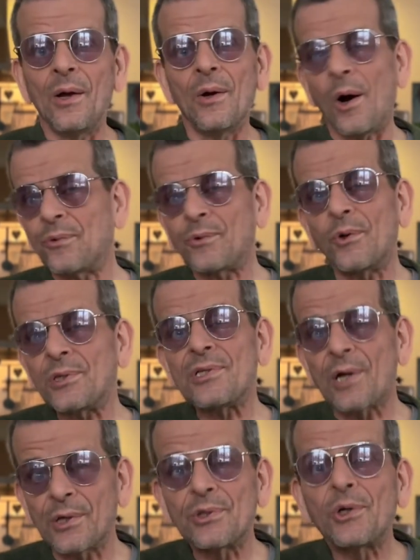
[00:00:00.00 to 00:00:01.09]
Of course, it's
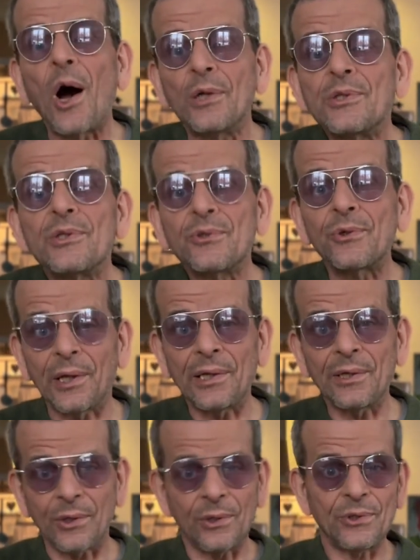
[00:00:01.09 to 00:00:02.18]
not as
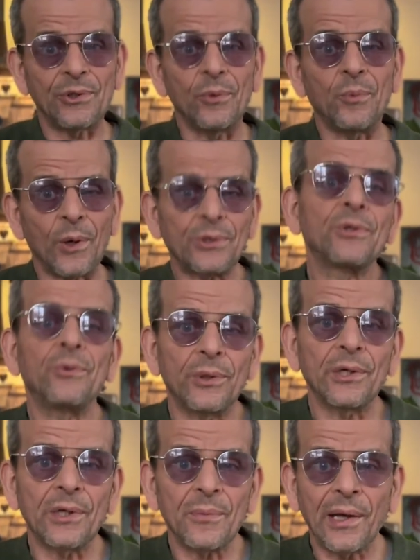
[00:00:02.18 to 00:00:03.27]
concentrated as the wash we're
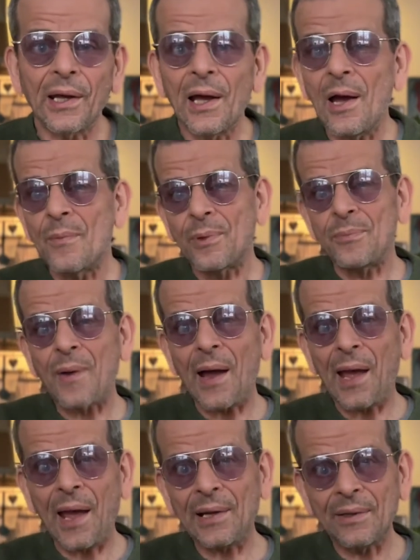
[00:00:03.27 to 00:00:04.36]
going to make, but by
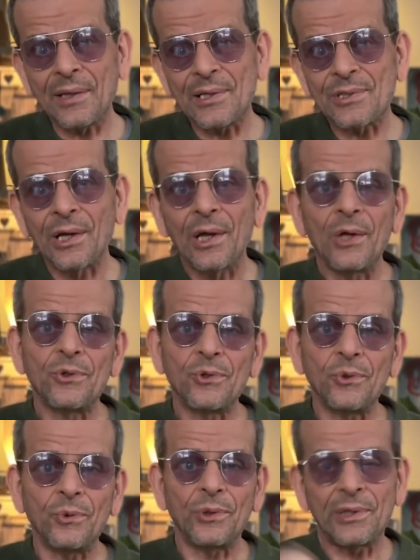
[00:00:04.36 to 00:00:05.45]
adding this
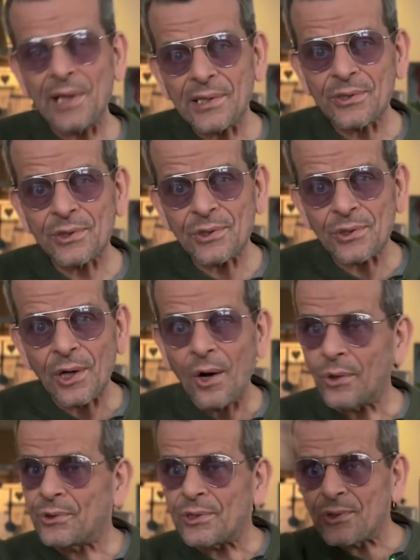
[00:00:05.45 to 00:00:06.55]
to the textures
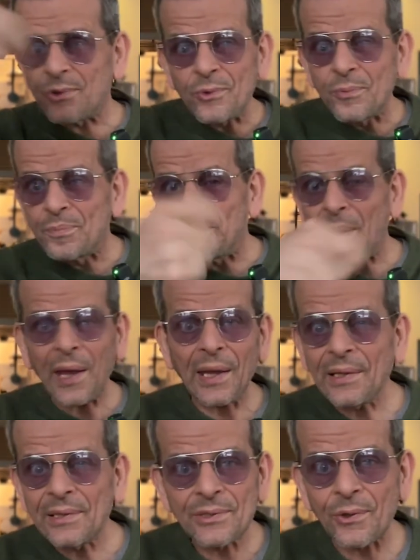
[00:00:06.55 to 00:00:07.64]
or just to
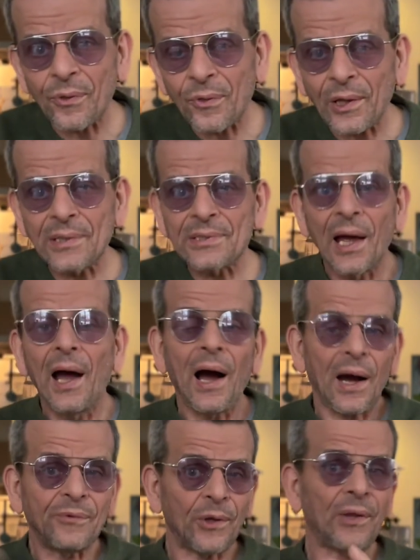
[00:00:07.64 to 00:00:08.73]
paint certain things,
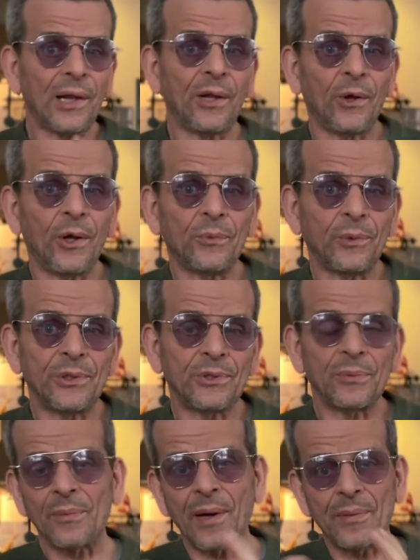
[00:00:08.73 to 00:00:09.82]
I've done that a lot with
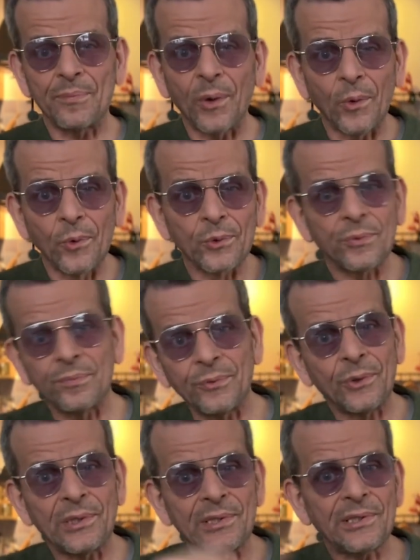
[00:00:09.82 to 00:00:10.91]
some of my bowls. You
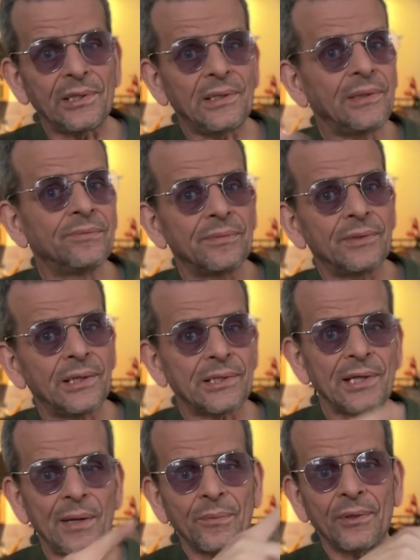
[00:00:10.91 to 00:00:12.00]
can see an
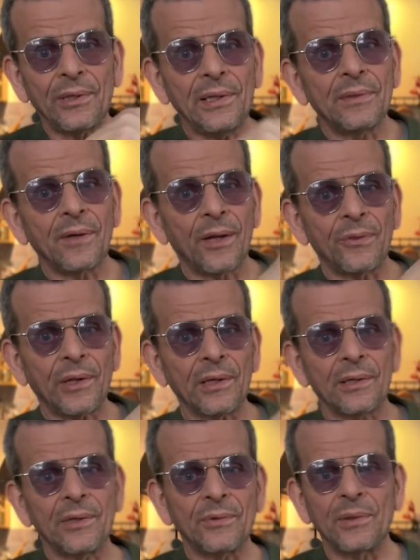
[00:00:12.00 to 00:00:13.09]
example here, I think,
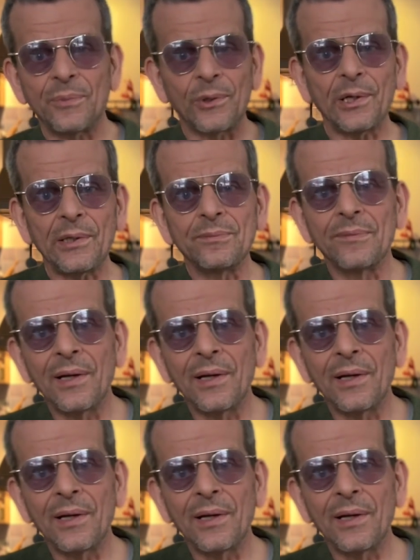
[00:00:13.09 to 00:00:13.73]
if I put it in,